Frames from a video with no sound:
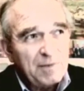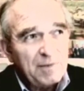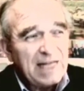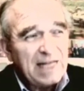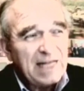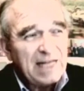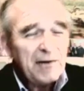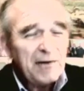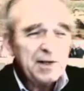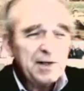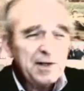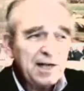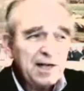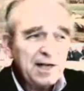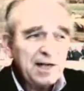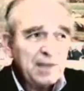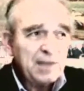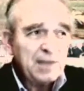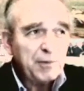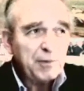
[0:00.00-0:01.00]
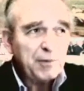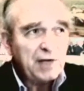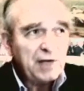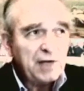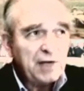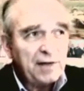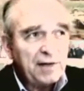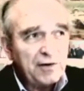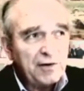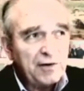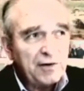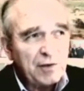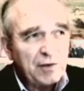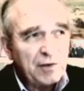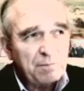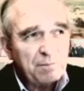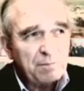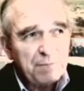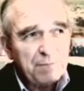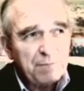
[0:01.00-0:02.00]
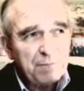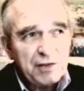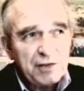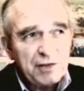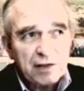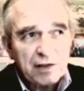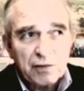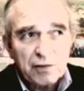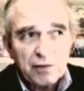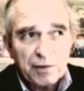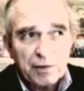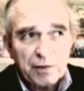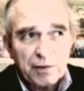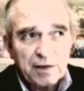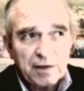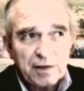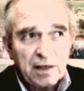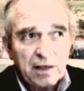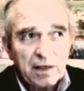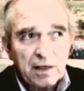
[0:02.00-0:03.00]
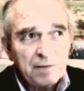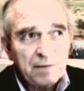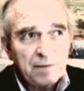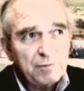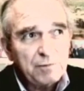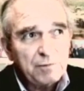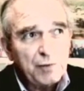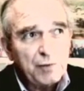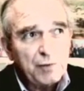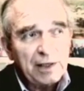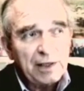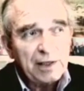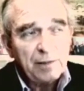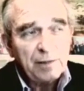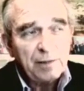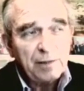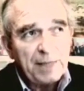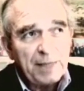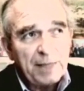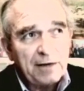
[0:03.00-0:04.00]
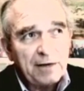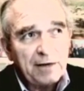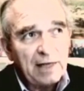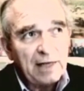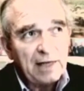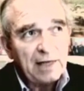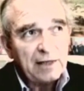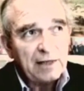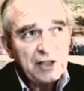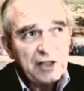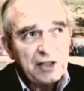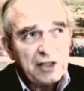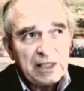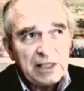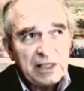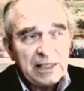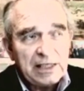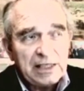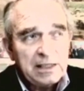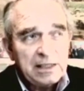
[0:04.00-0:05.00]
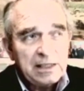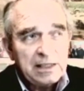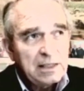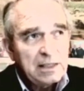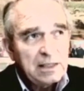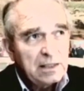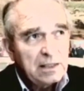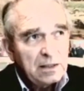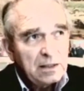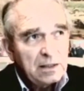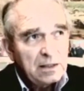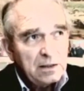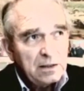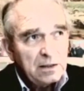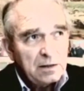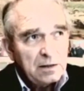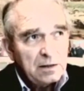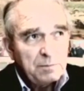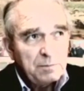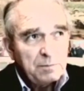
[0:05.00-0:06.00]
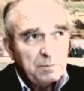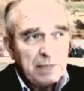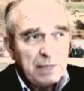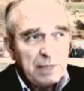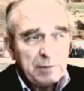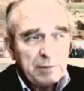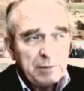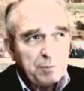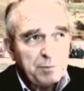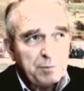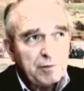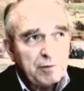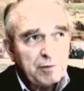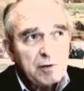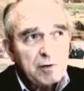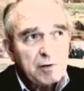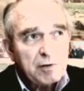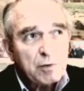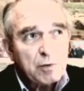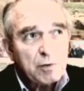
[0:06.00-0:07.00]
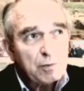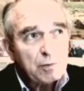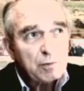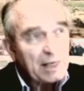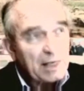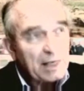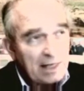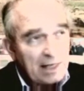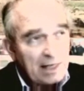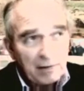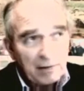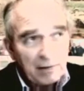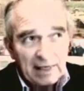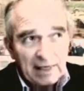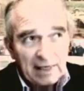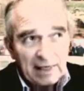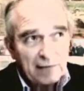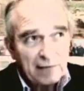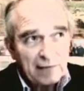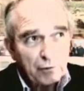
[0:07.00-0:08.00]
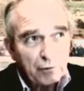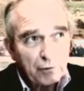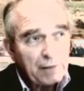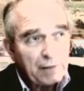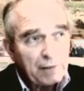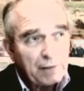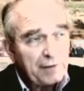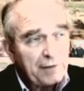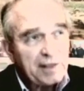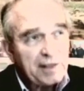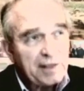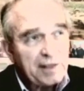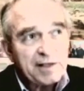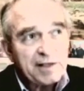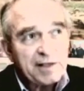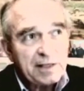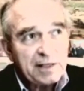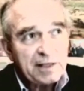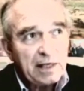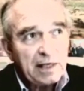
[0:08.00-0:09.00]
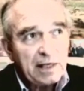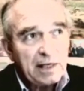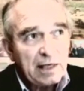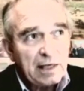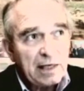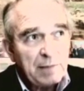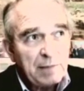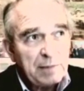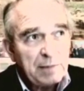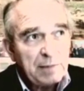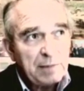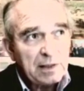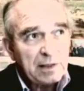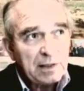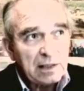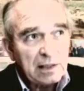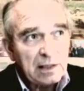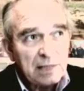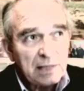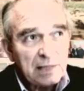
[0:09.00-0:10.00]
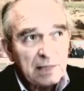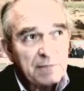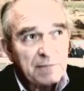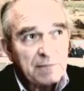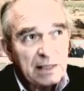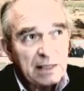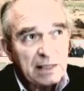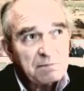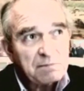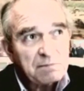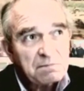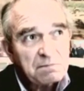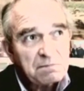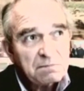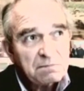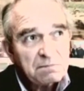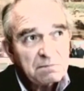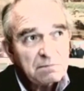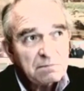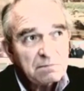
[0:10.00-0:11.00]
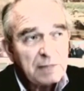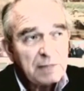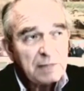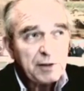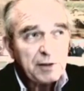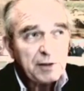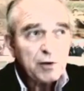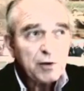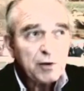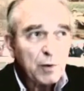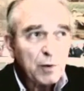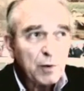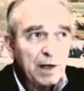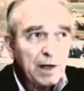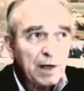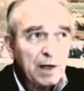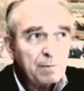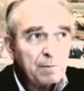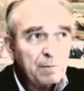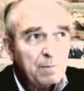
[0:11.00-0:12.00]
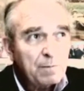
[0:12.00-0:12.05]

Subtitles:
Nowadays, I would say that there's a bunch of countries that are doing a little better, like Chile, maybe Peru right now, the last 4 or 5 years, maybe Colombia, maybe Uruguay.